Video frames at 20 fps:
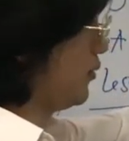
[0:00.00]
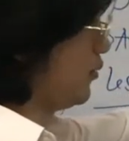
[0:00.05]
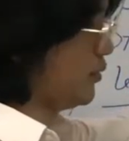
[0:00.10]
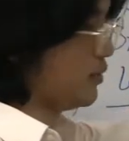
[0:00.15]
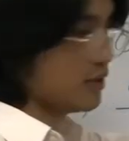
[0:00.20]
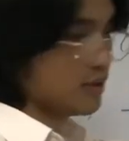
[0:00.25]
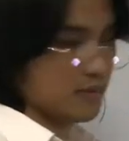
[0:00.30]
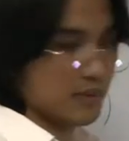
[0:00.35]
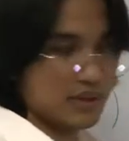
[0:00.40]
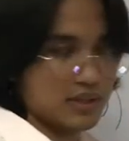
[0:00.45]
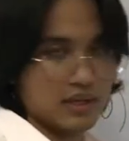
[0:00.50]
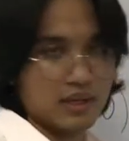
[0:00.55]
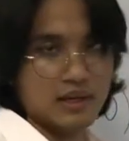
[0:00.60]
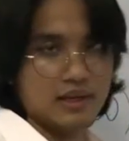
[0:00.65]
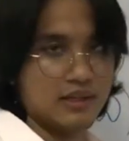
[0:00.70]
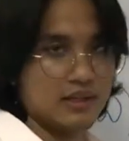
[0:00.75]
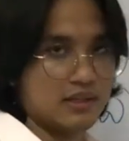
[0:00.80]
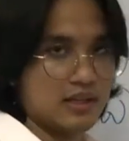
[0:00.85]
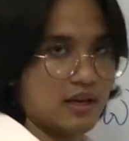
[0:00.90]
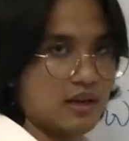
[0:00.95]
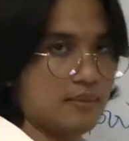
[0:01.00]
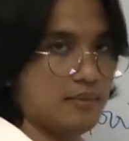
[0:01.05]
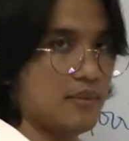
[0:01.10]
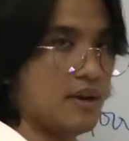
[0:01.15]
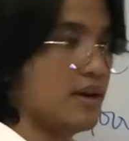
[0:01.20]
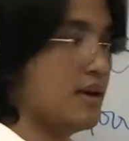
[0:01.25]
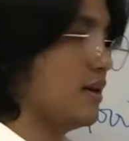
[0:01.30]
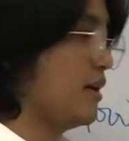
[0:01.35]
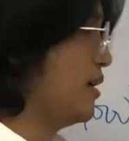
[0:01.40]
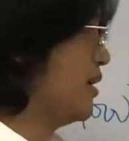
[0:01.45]
which is basically the same
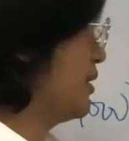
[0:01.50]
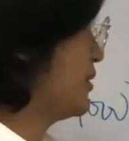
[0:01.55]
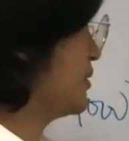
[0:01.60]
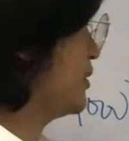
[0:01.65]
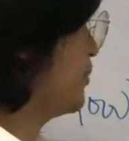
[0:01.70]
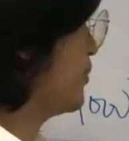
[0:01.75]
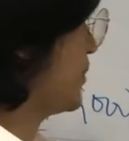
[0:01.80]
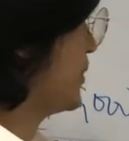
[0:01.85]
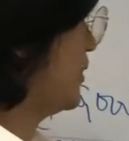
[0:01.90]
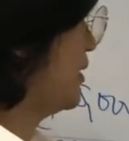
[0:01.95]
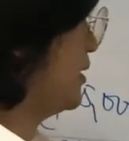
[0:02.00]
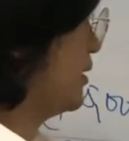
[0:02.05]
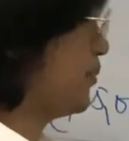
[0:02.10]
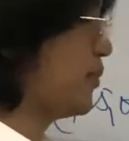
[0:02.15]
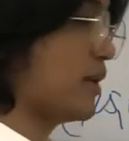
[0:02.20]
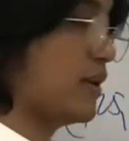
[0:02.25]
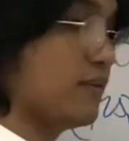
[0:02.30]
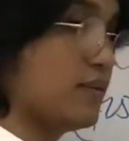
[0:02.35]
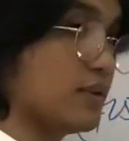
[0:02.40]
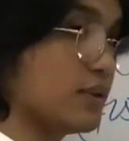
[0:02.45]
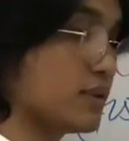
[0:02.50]
as in the previous